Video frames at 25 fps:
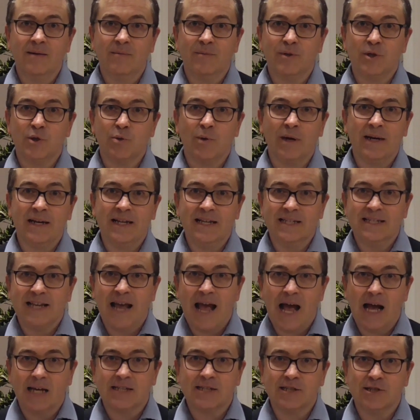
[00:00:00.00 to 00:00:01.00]
between his
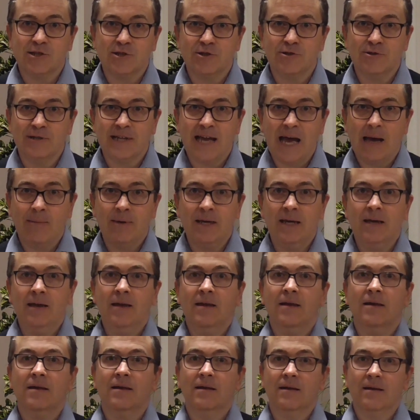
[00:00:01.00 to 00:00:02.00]
house in
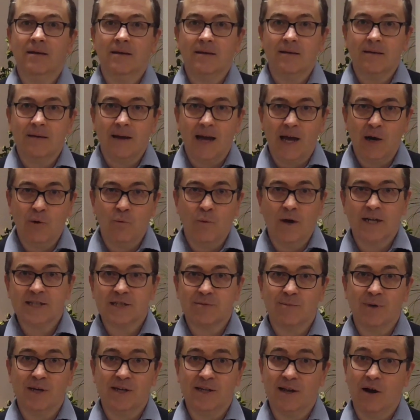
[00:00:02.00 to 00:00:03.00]
Toongabbie and
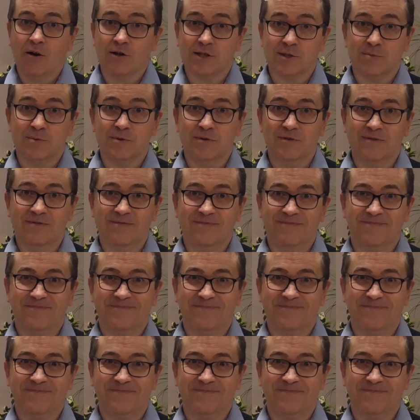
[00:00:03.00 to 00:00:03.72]
Westmead Hospital.